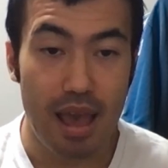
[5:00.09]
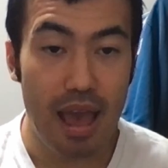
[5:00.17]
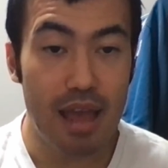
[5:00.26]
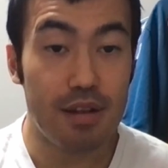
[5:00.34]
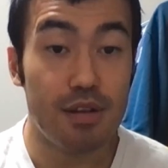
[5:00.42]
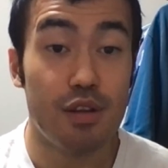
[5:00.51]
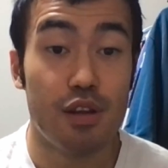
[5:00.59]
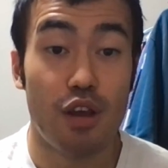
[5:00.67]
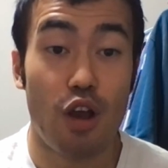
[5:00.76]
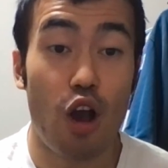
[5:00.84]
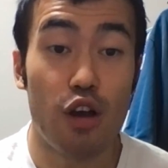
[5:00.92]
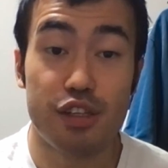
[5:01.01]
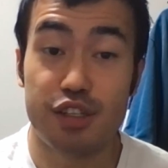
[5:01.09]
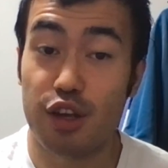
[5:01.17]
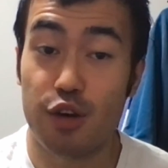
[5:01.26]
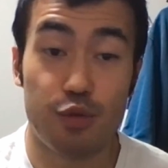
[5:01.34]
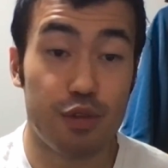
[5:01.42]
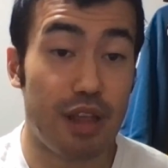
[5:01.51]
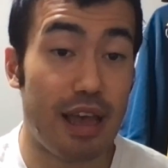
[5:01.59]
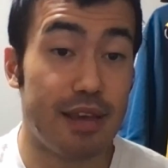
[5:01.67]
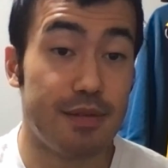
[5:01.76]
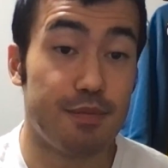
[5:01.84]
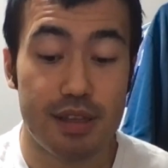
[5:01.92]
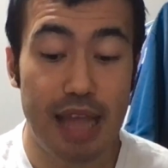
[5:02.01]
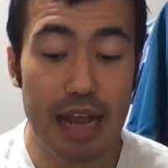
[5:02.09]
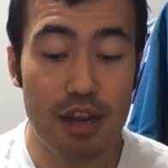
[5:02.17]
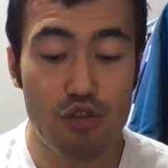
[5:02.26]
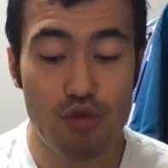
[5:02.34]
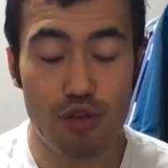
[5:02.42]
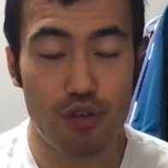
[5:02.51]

And also, like, Dennis Schroeder,